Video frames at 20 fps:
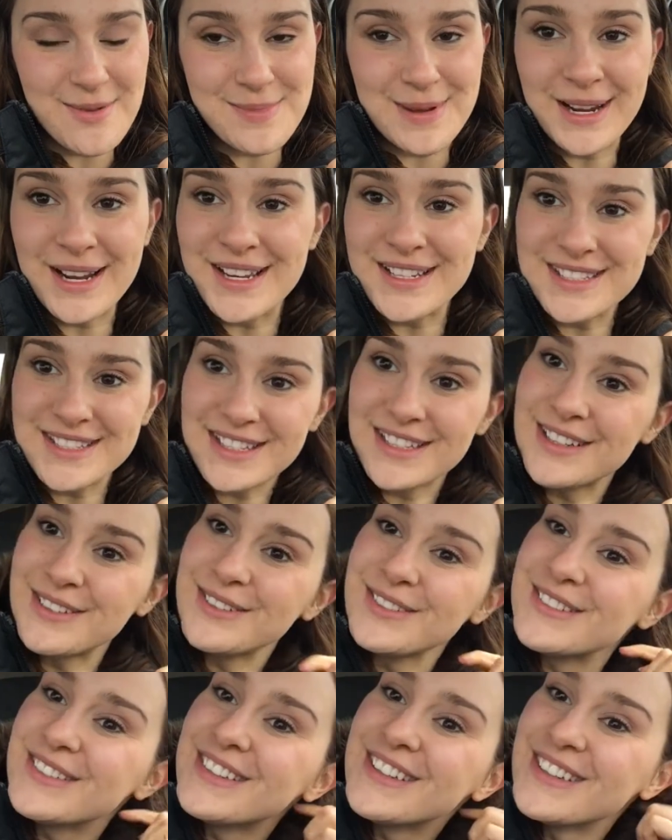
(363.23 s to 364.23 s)
because
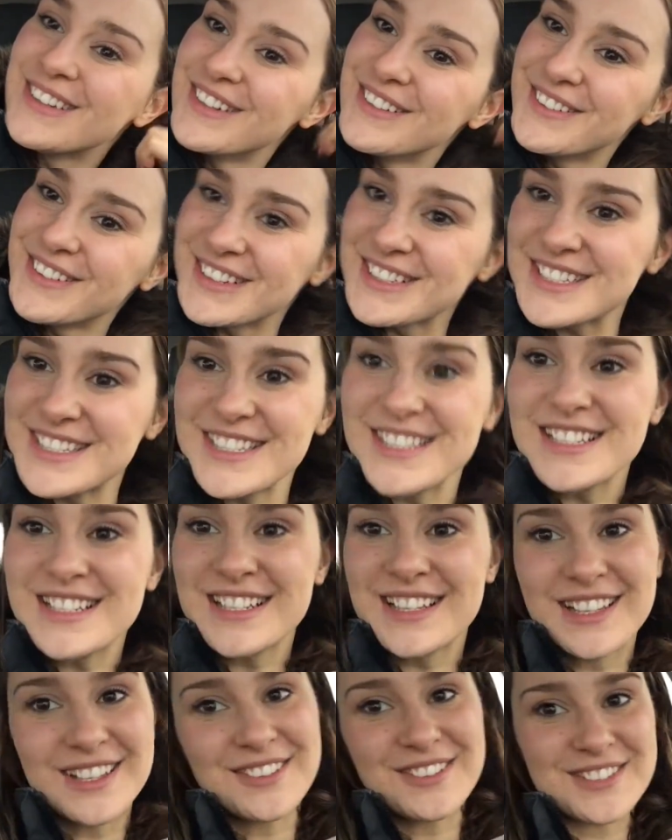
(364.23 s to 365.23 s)
the university's
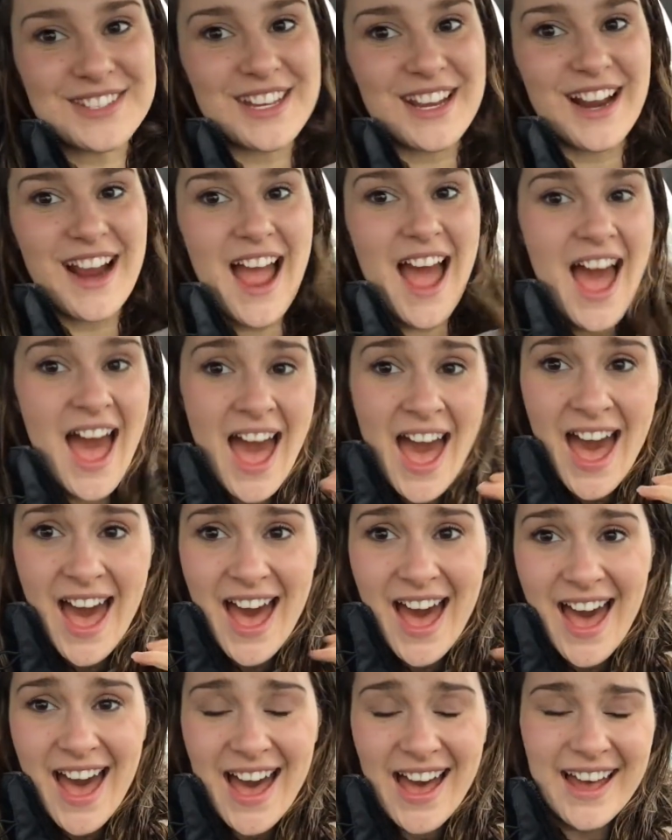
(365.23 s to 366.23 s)
closing.
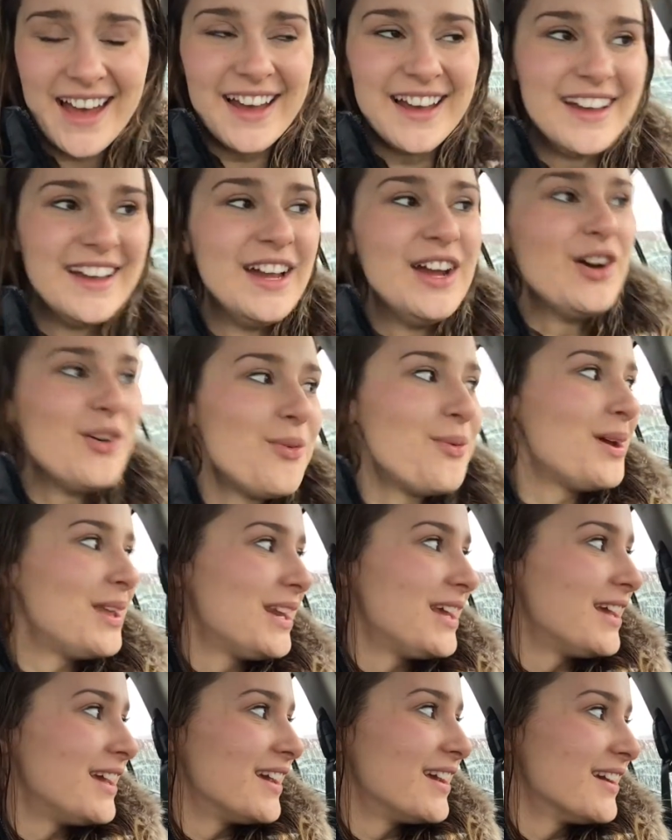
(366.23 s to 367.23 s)

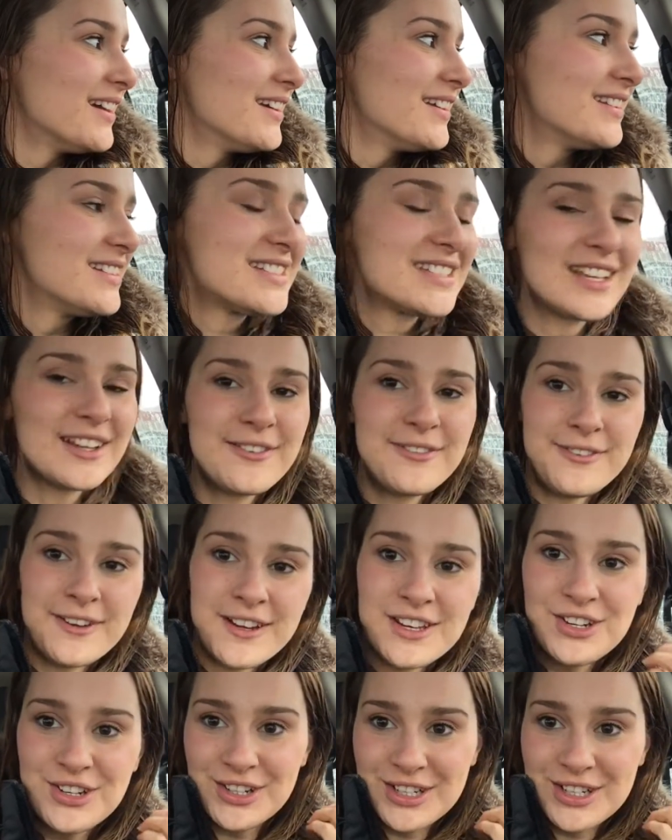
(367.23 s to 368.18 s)
Winning. It's like fucking